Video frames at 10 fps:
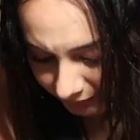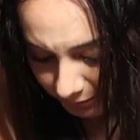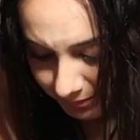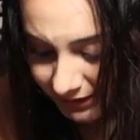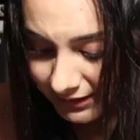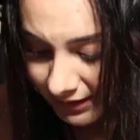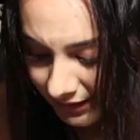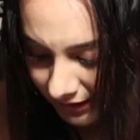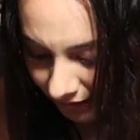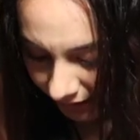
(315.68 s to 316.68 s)
But
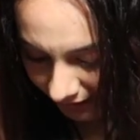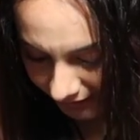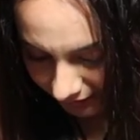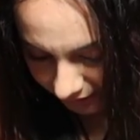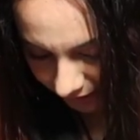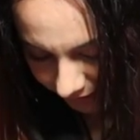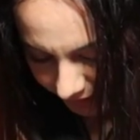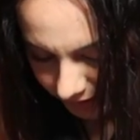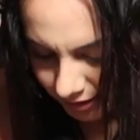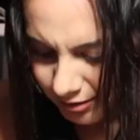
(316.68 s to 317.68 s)
I love
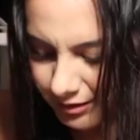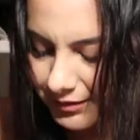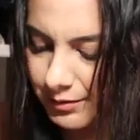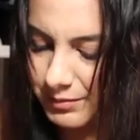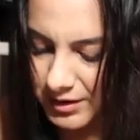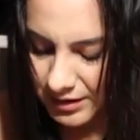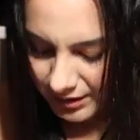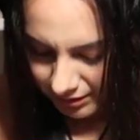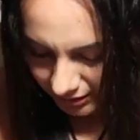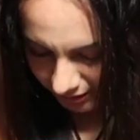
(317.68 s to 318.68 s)
it. Oh, I found money.
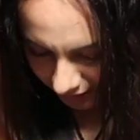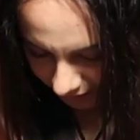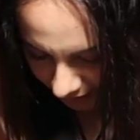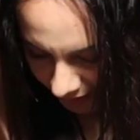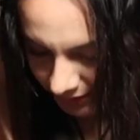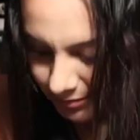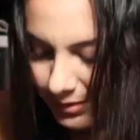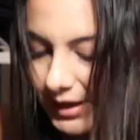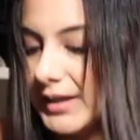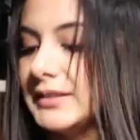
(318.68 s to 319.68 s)
Hey, look at that.
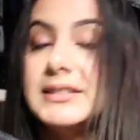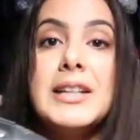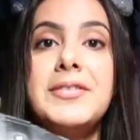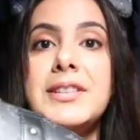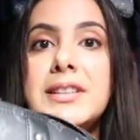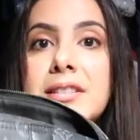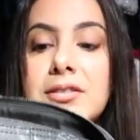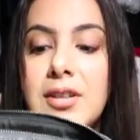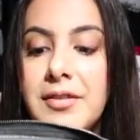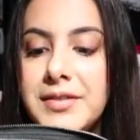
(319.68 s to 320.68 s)
But I definitely
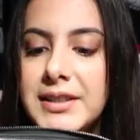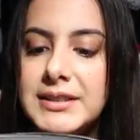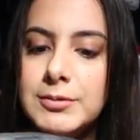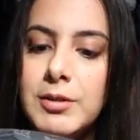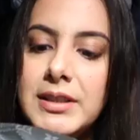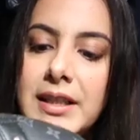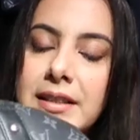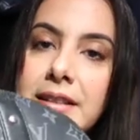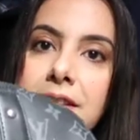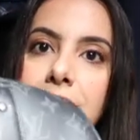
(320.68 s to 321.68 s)
love this one. I
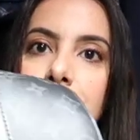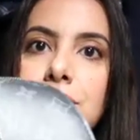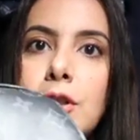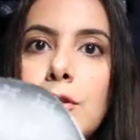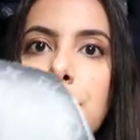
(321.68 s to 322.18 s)
think it's so